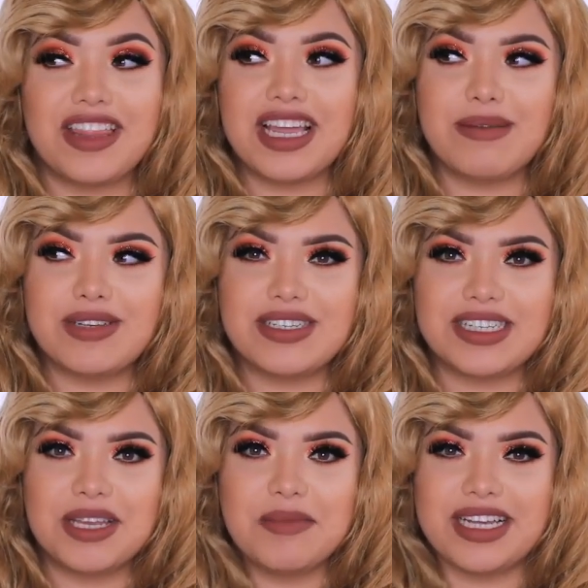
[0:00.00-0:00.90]
feel like I'm just
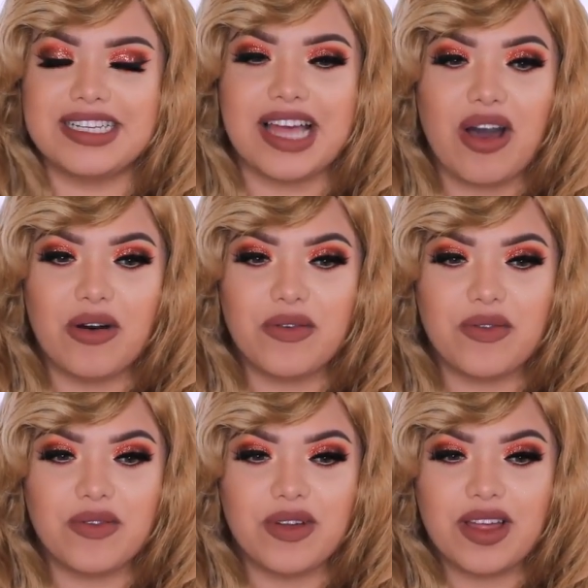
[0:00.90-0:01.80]
seeing
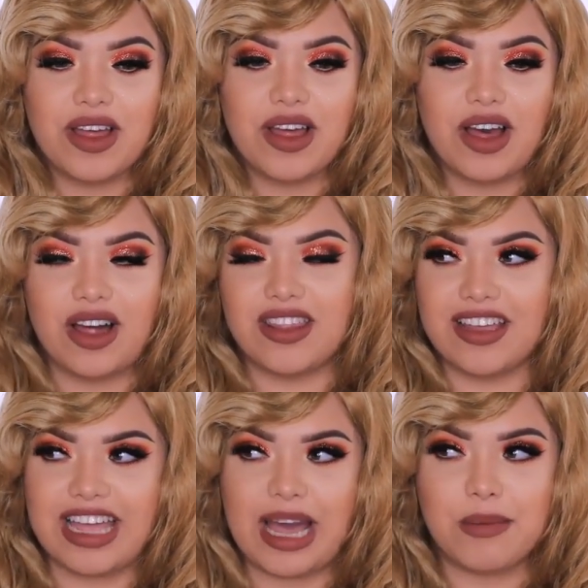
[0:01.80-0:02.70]
myself on
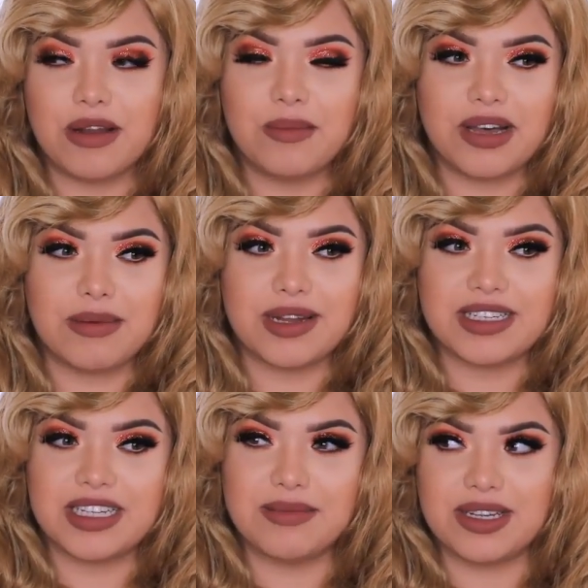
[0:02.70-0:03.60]
the camera, but I'm
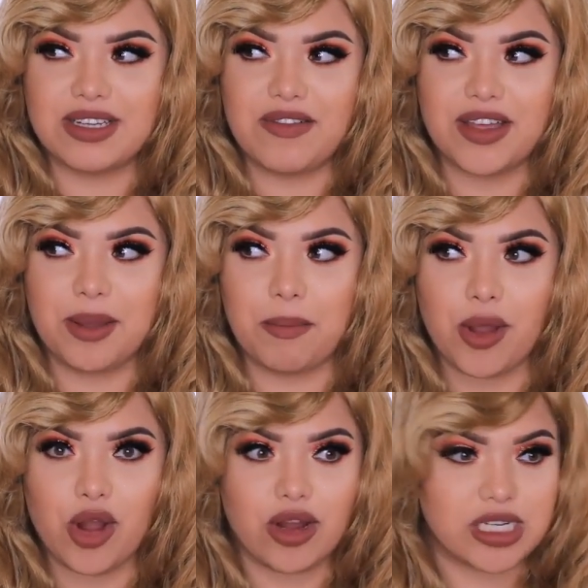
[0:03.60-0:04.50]
not seeing myself like in
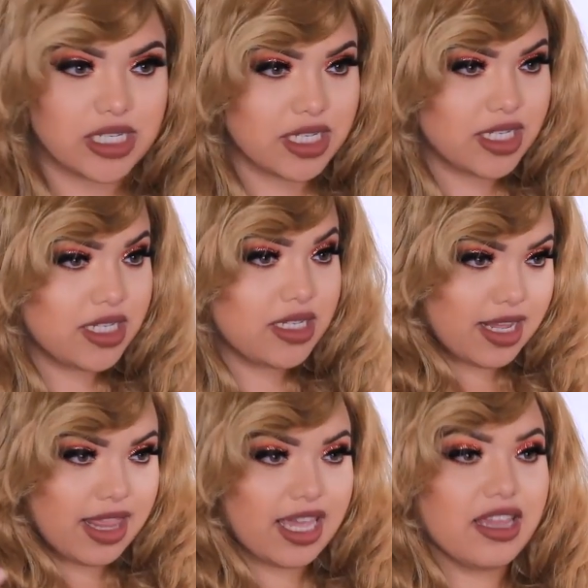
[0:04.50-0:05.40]
person.
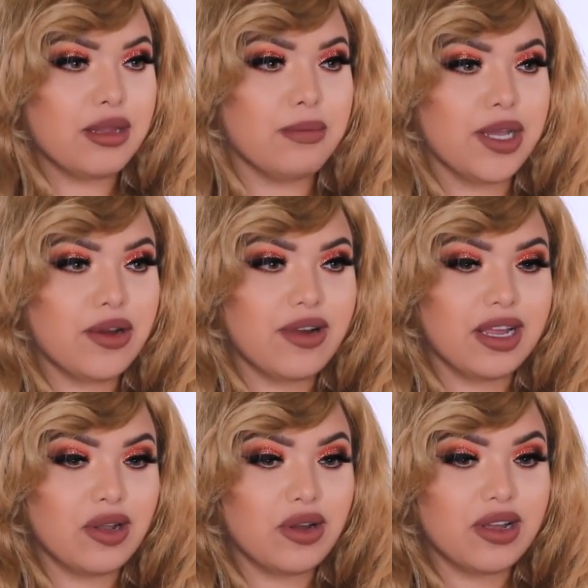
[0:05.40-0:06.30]
And like in the mirror,
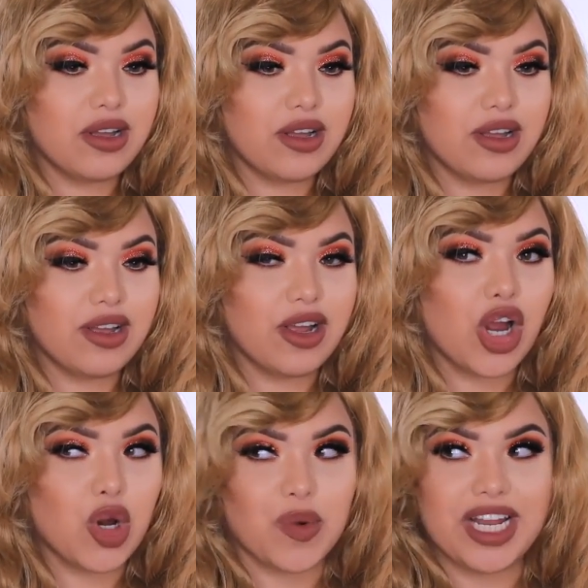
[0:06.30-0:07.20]
I look
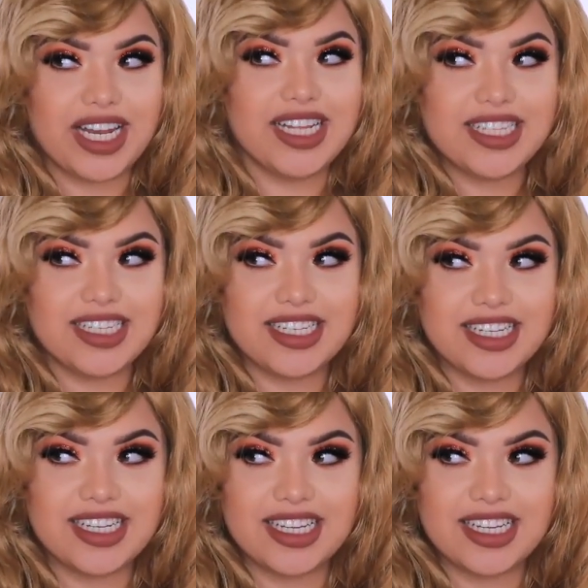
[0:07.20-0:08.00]
horrendous.